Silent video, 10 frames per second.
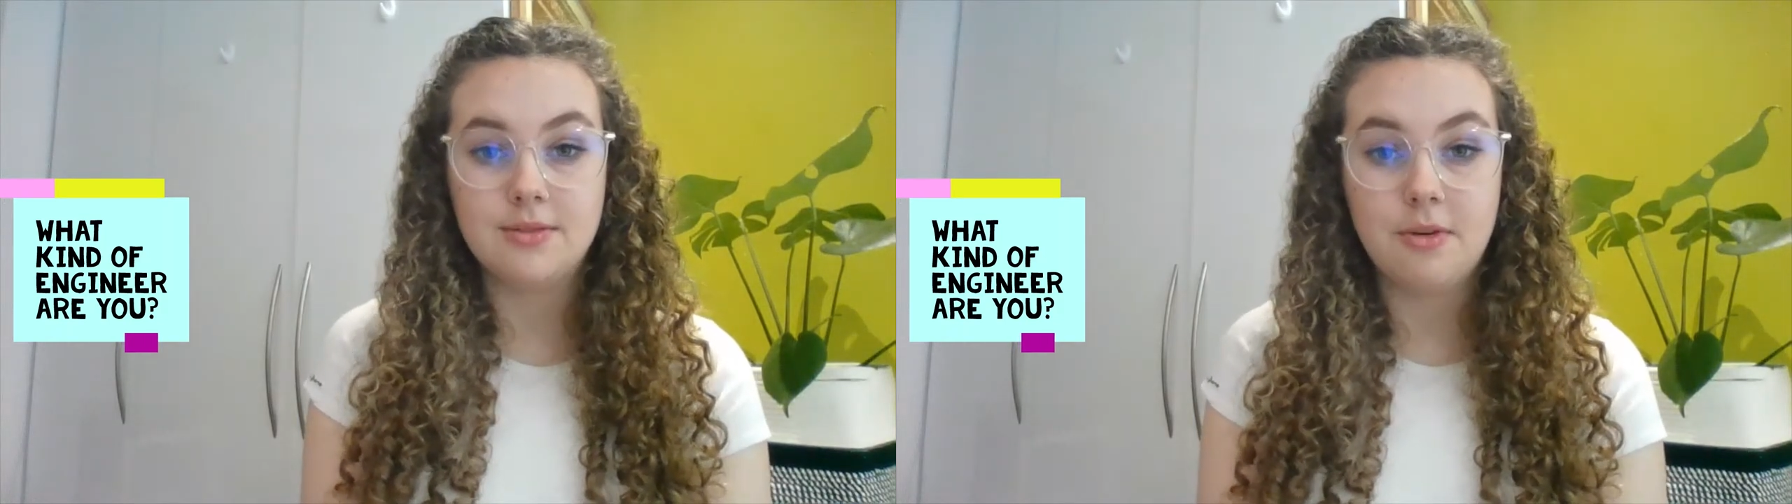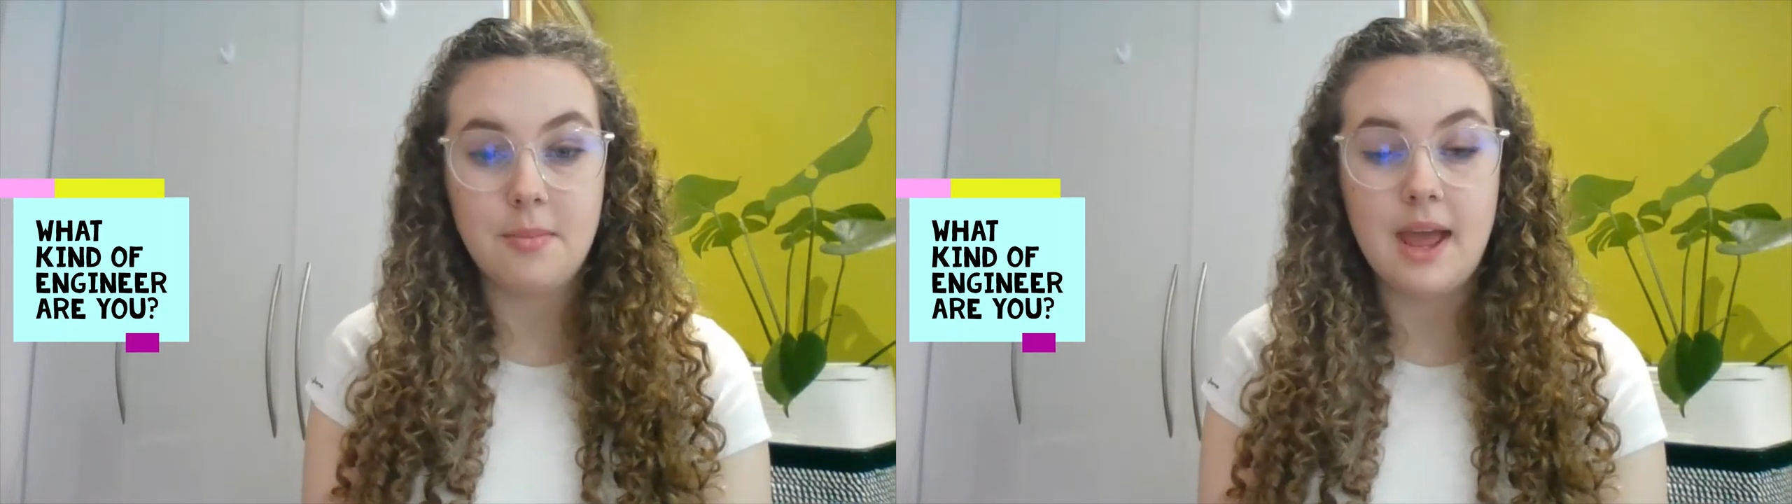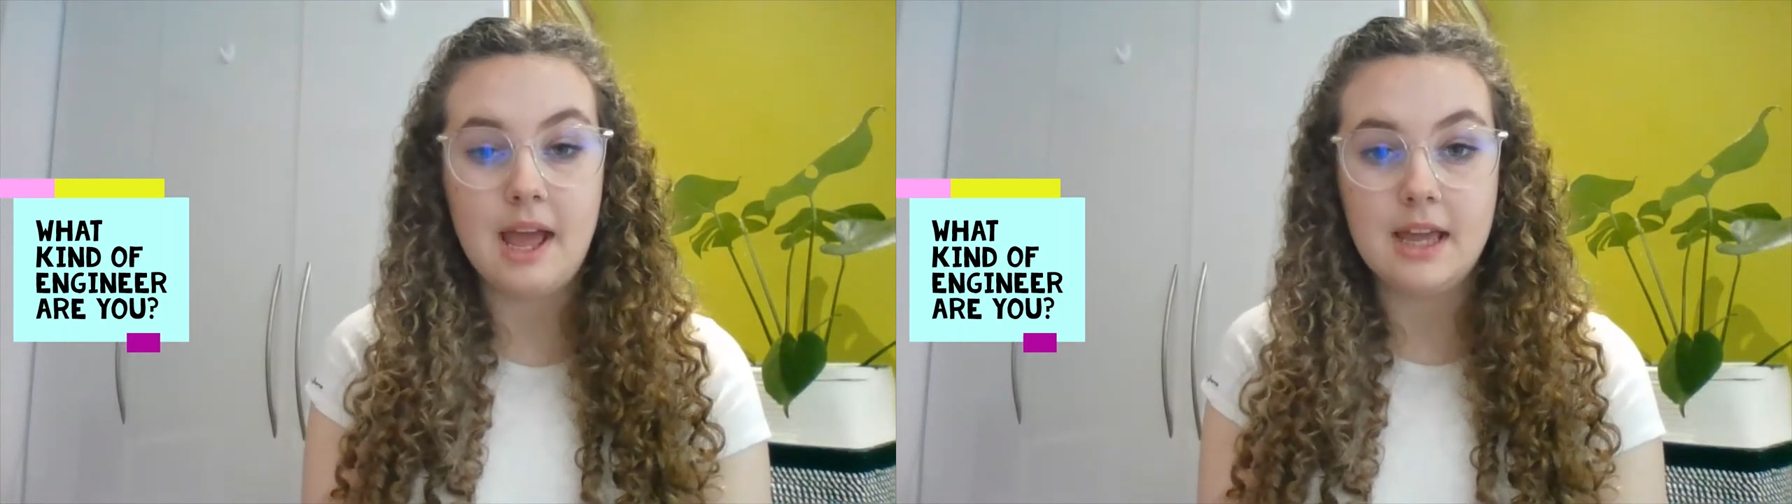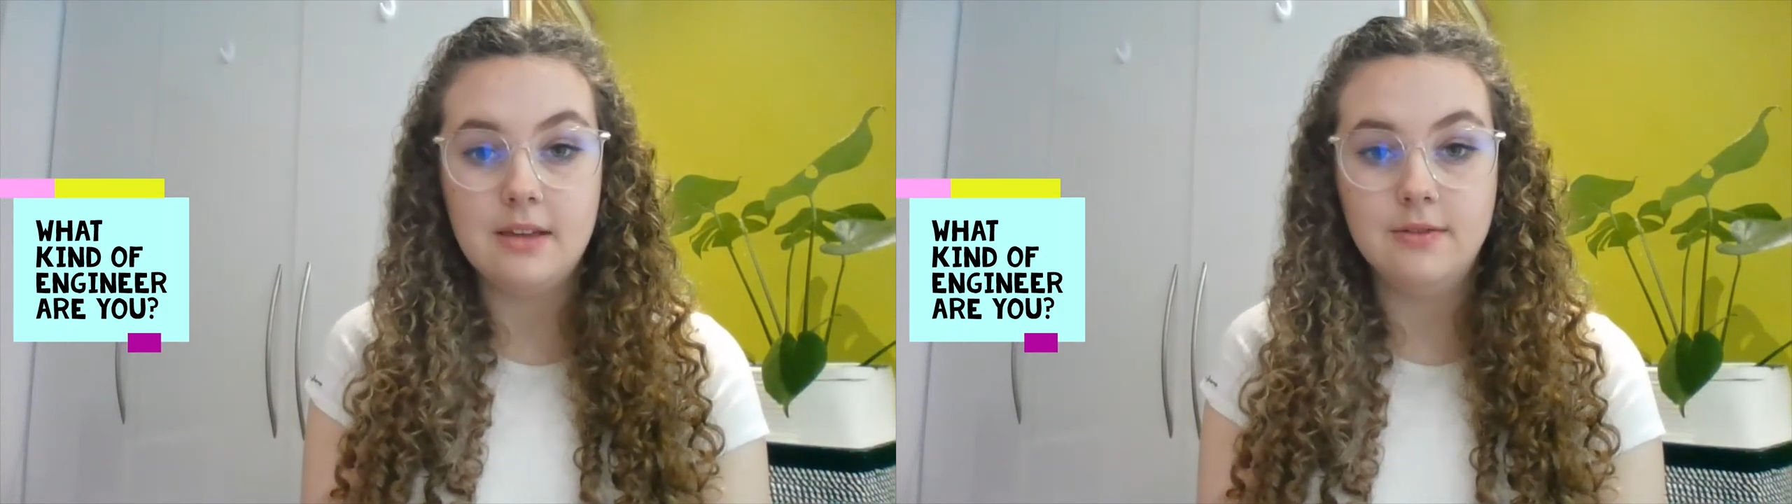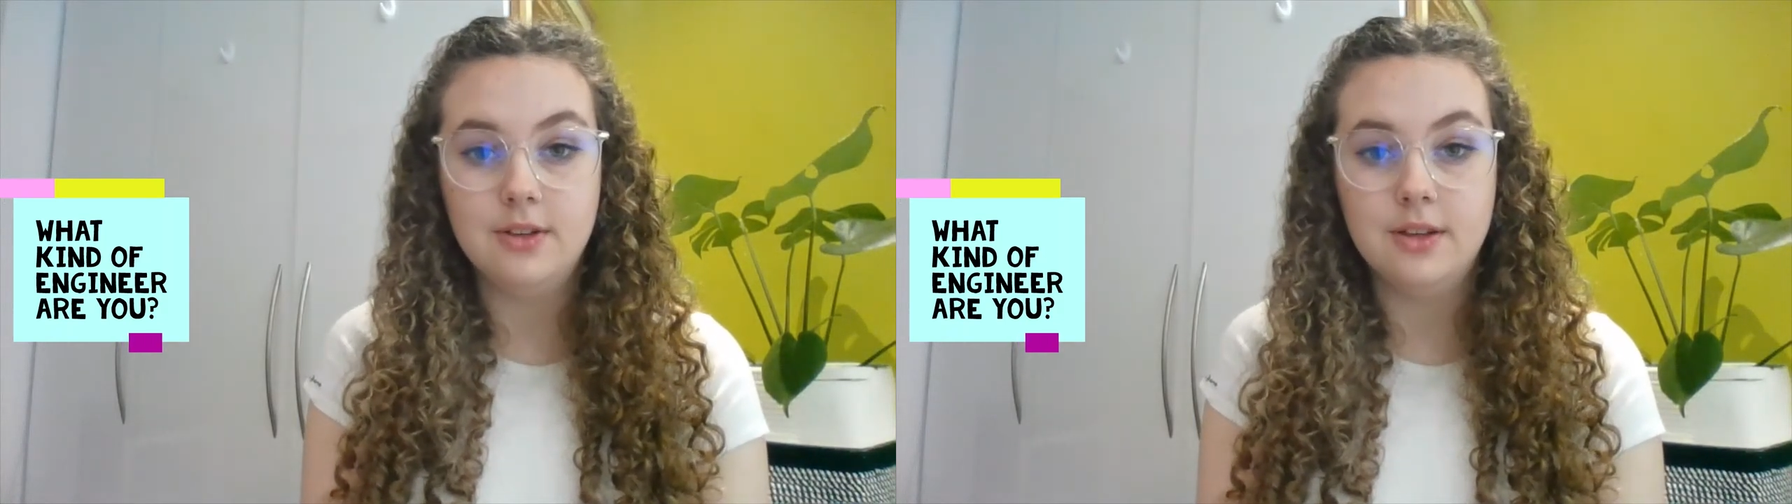different
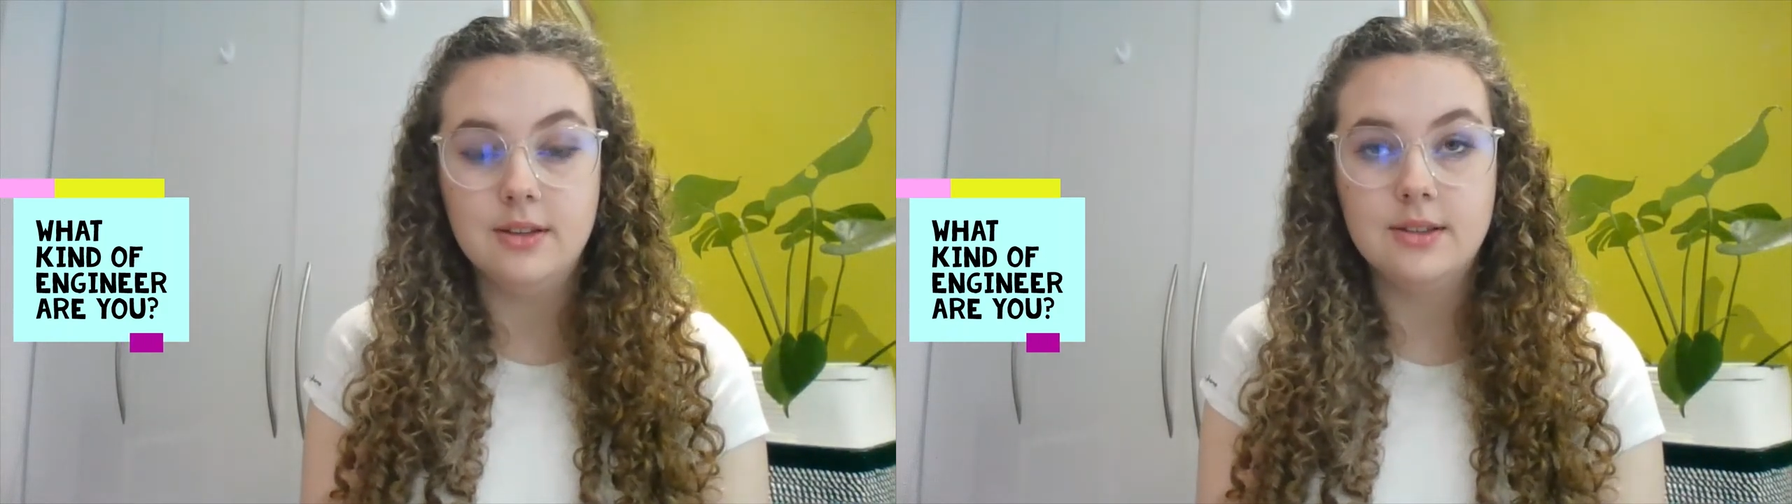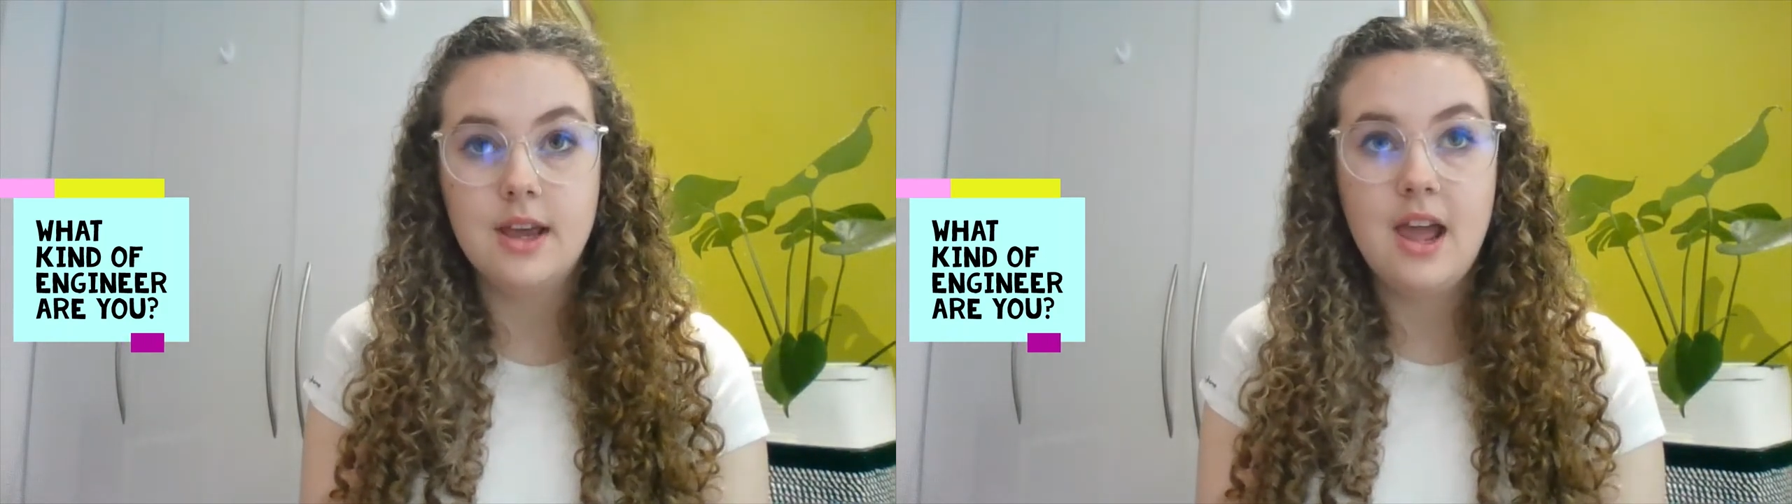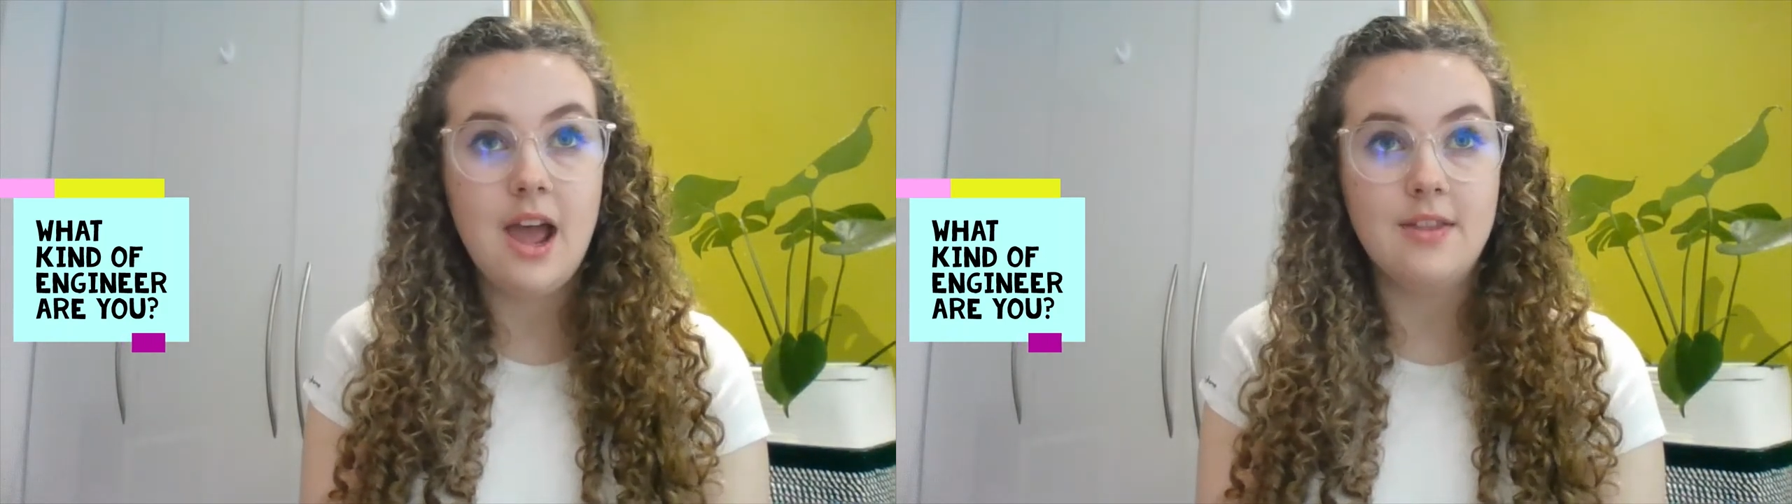behaviours